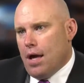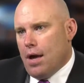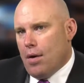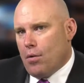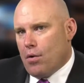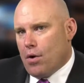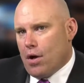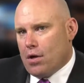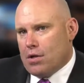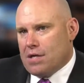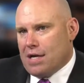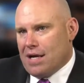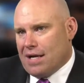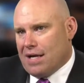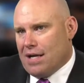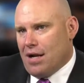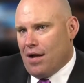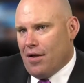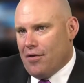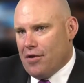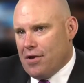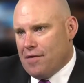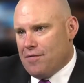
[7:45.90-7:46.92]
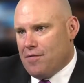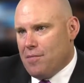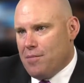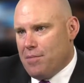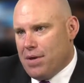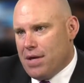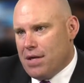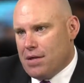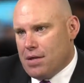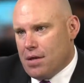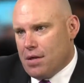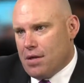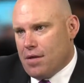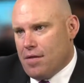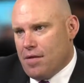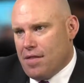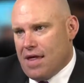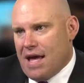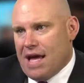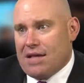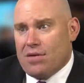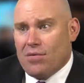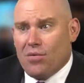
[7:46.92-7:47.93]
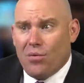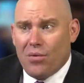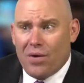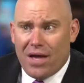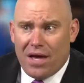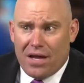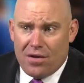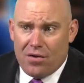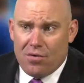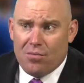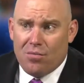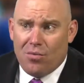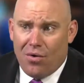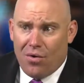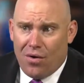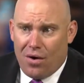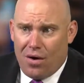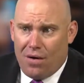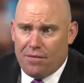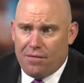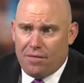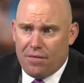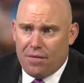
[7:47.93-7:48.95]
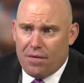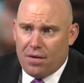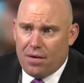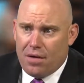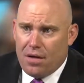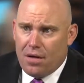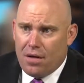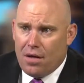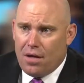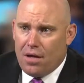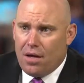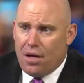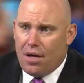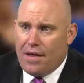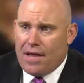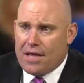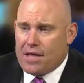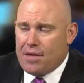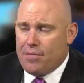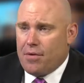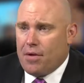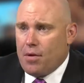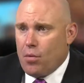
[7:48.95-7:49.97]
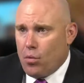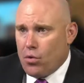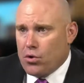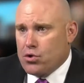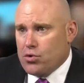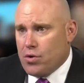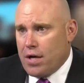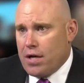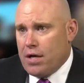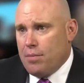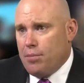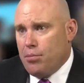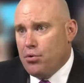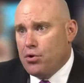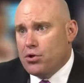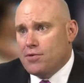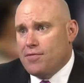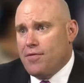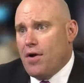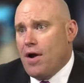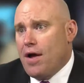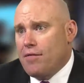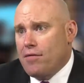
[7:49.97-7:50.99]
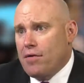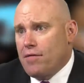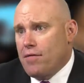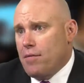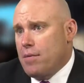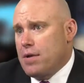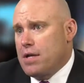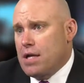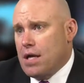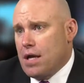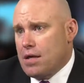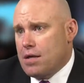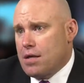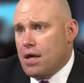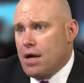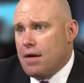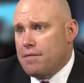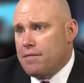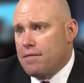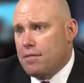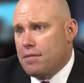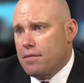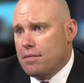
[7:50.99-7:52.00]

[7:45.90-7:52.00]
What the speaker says: And we're all talking all the different pieces. That's what we got to do more of. And that's something that we're trying to push very heavily from the DSF.